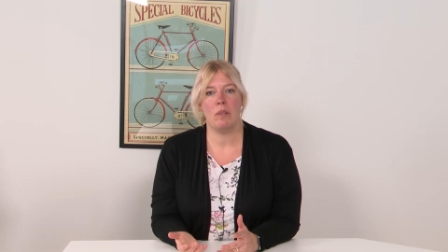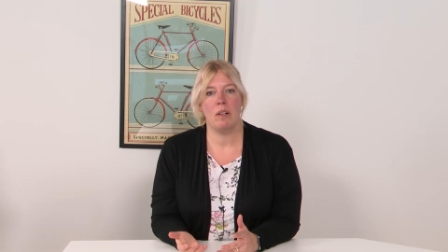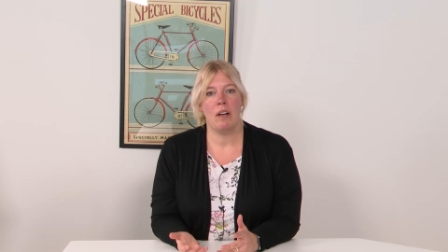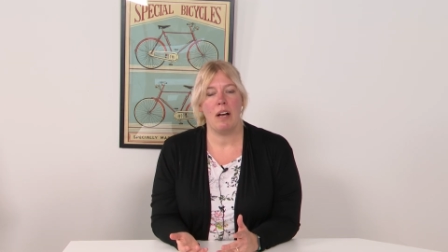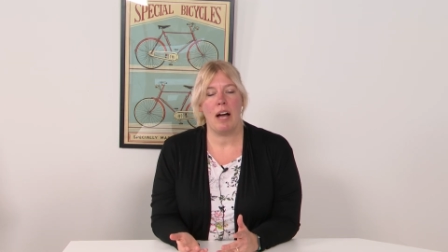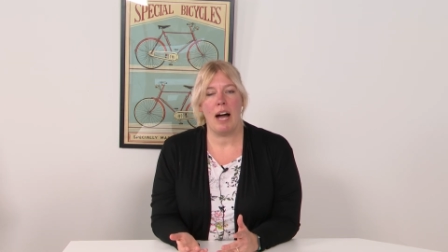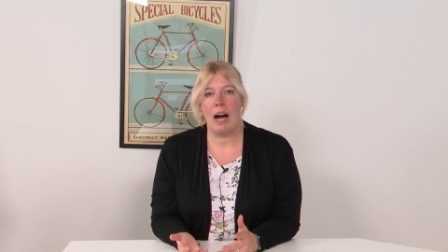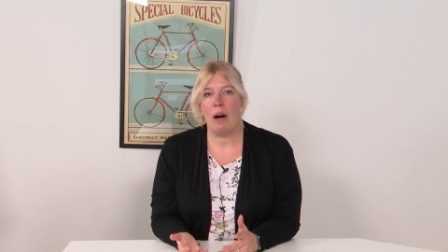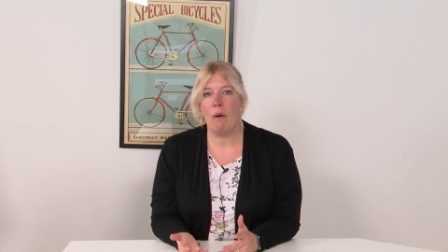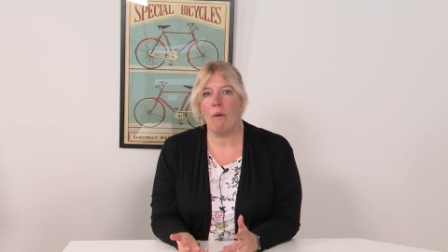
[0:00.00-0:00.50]

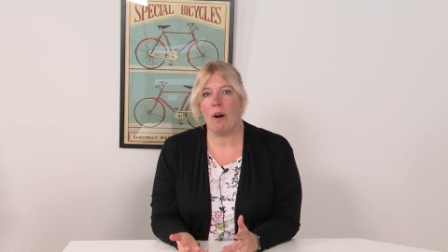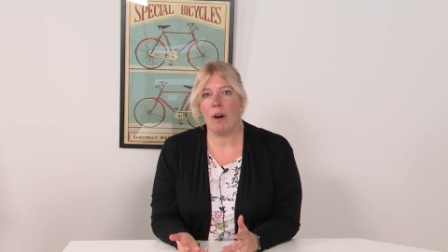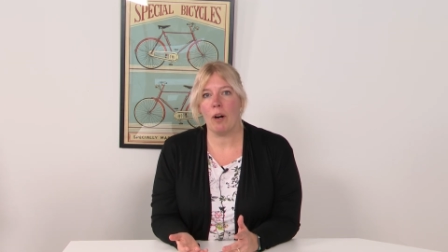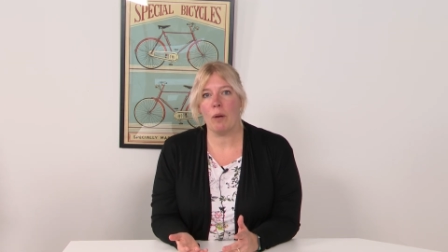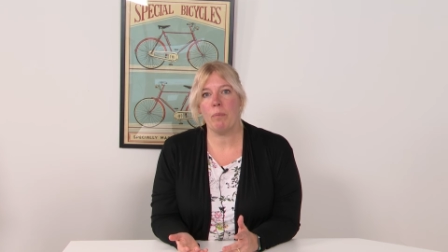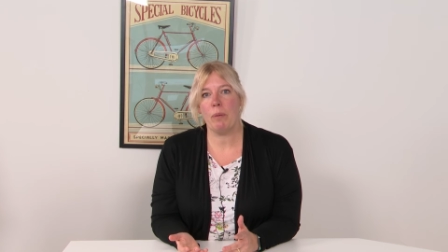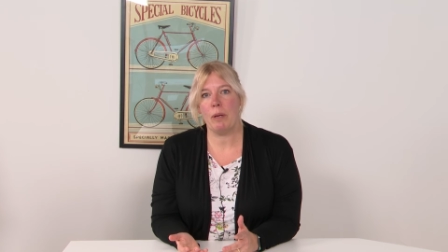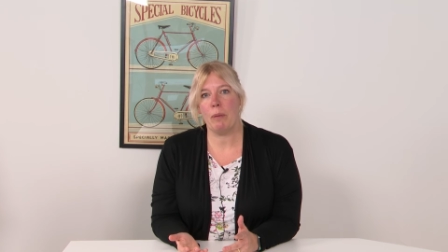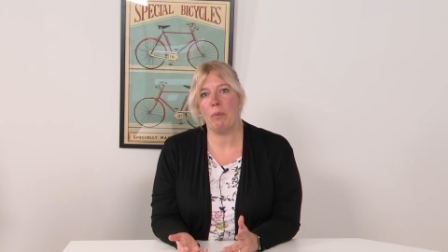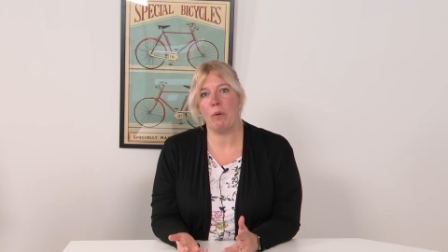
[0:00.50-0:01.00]
how
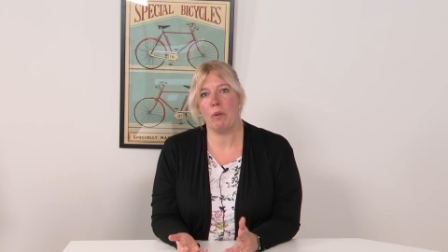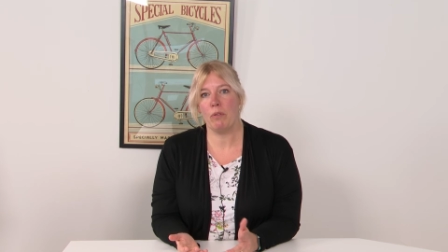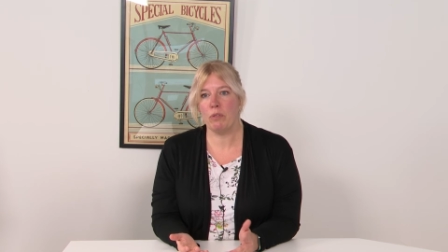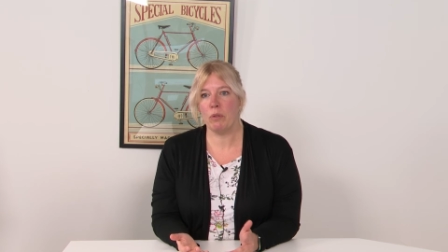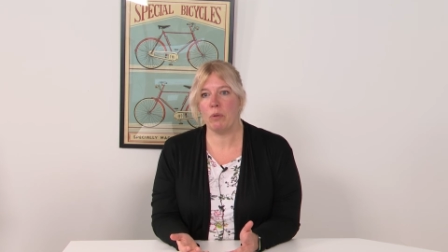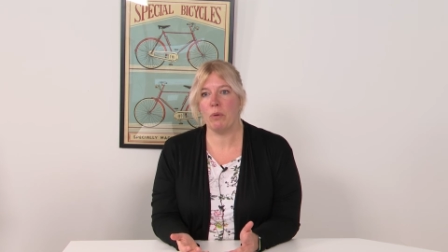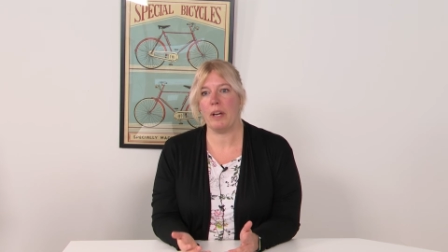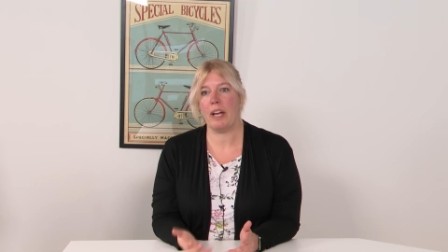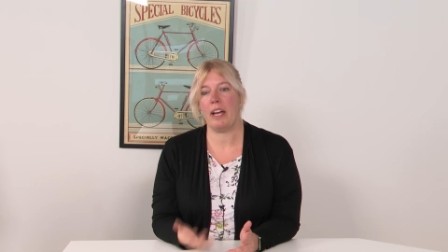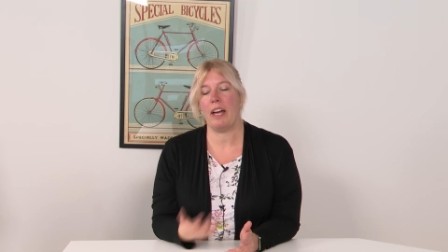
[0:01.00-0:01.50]
are people
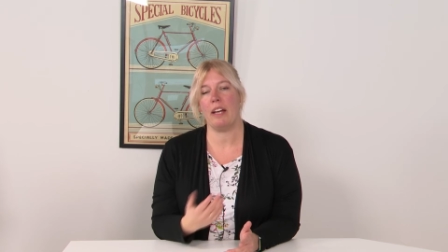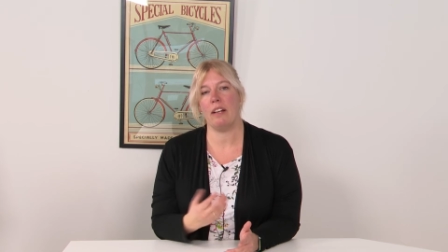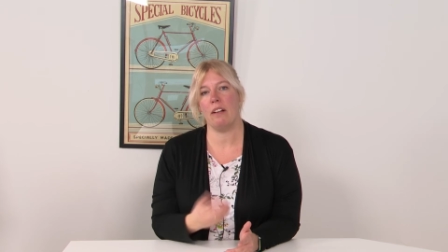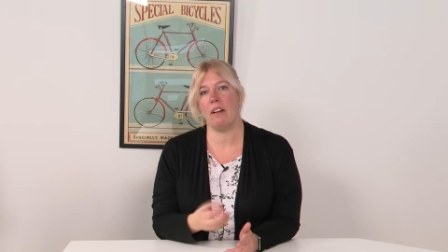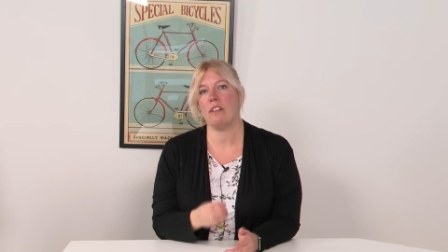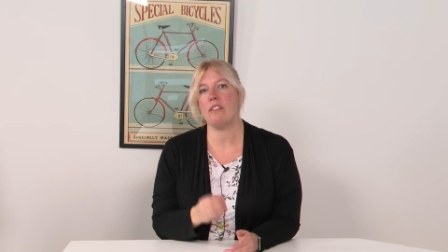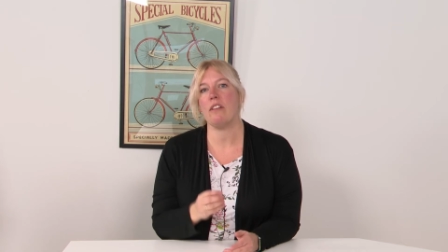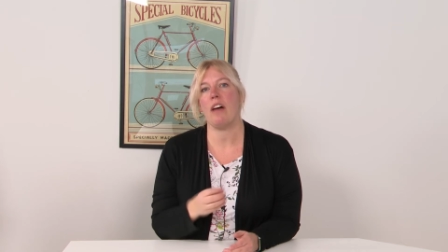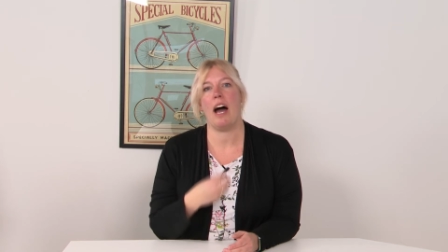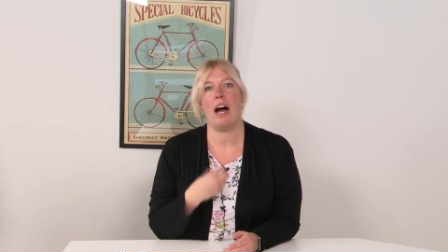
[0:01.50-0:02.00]
doing and
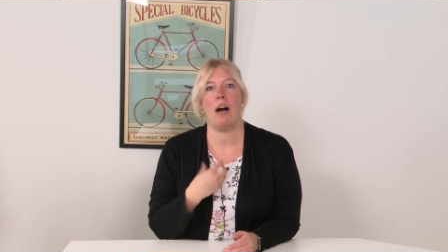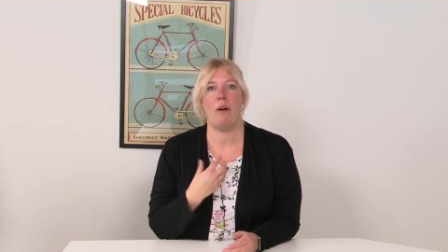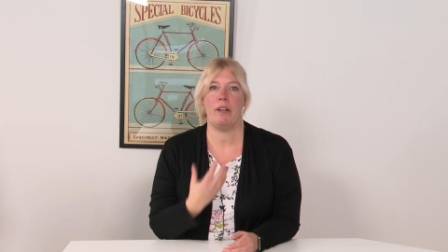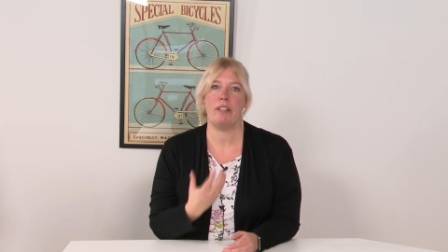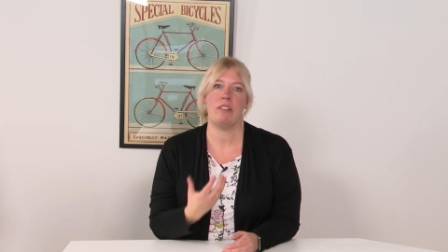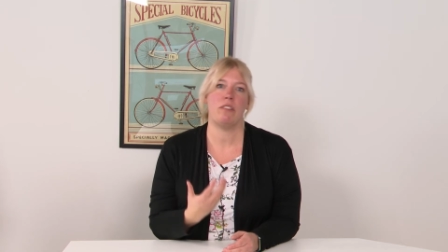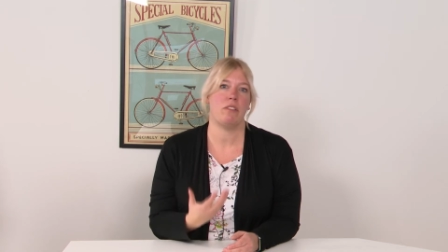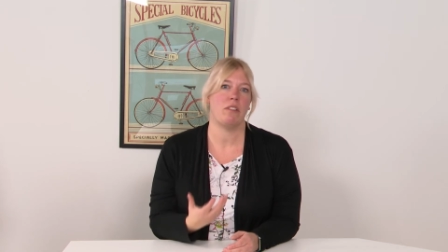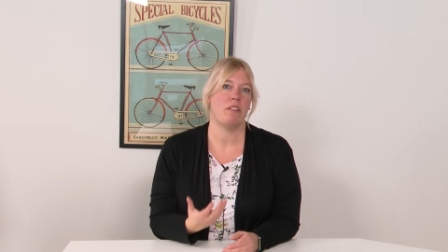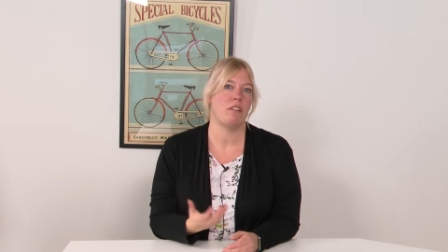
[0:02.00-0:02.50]
not how
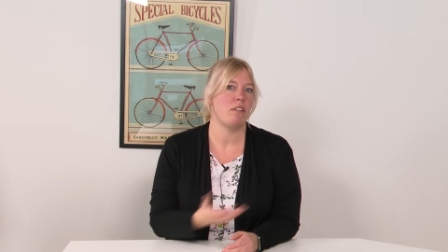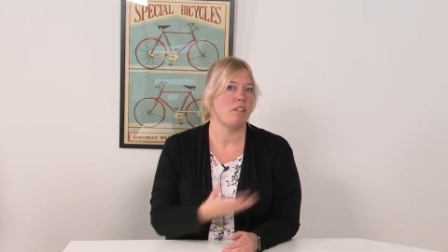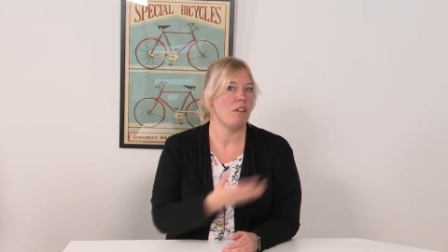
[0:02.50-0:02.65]
is